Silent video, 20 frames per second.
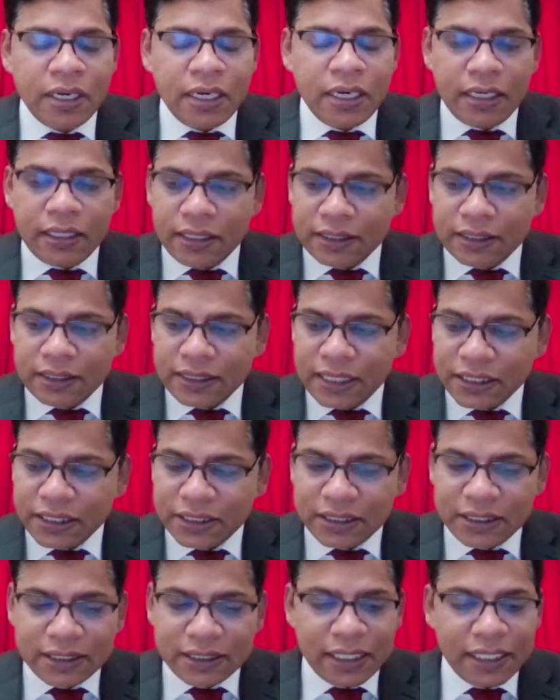The sanction
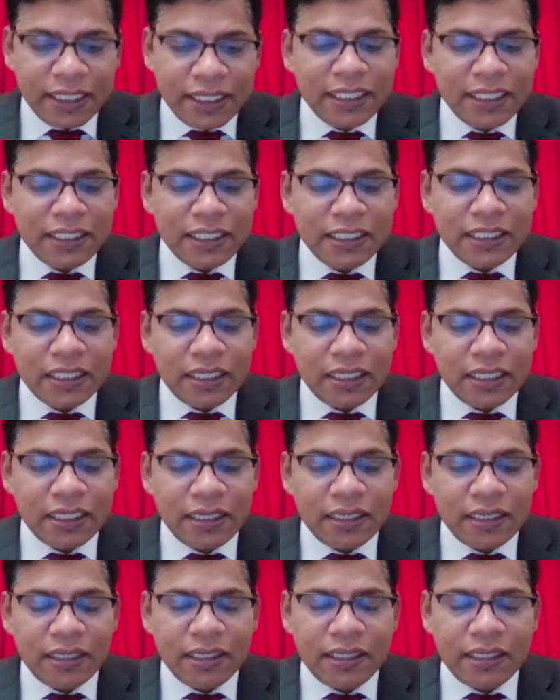screening
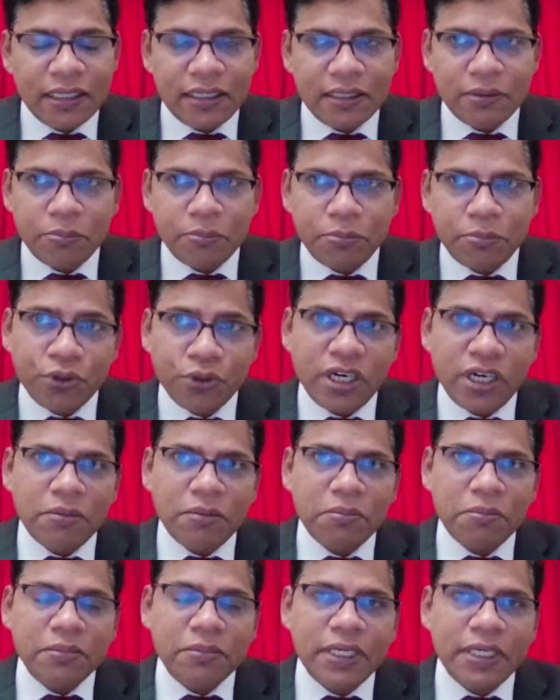
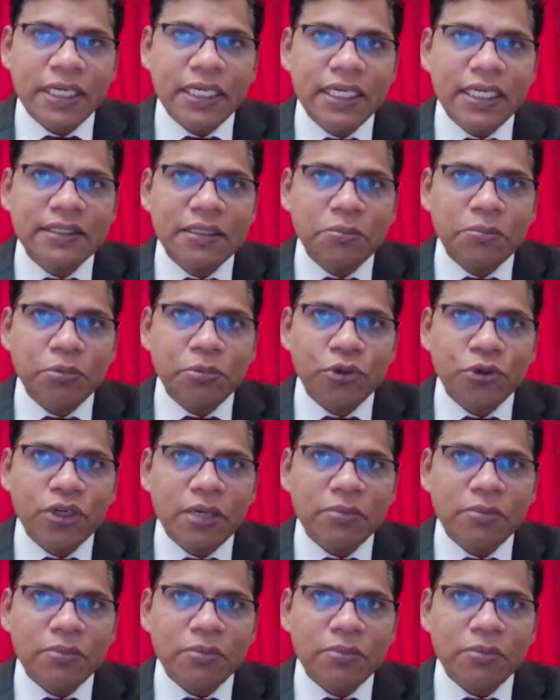program is a program